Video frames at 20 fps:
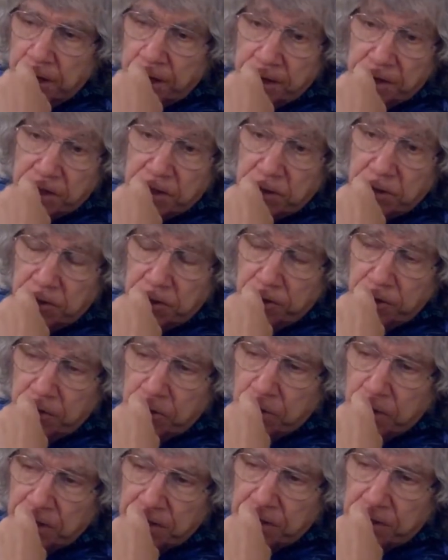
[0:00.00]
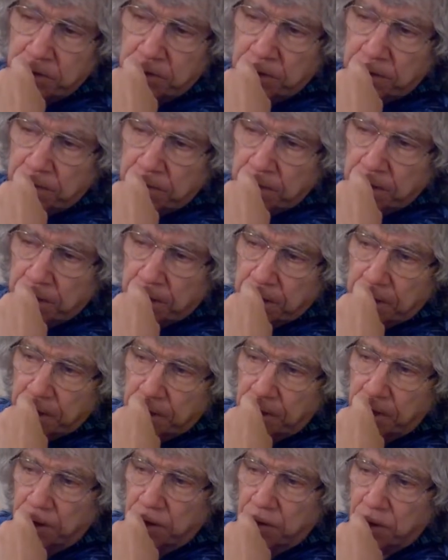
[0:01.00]
And I still do. I still
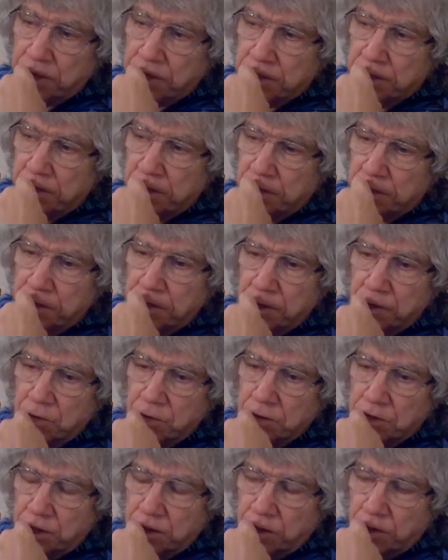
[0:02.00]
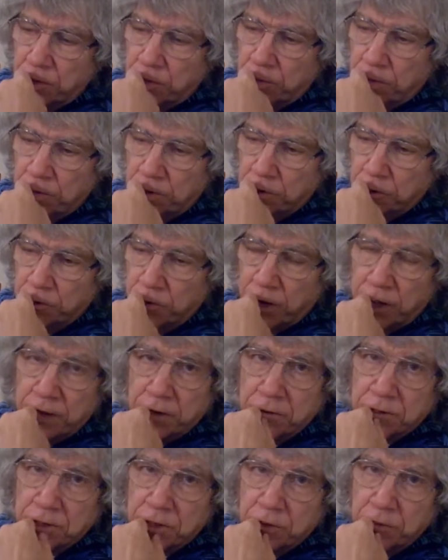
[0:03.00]
listen to other good
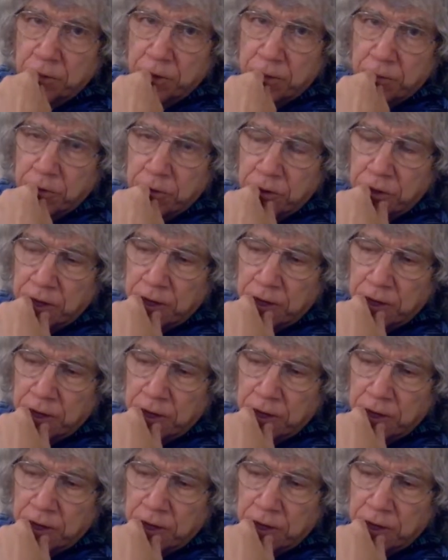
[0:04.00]
writers, good people.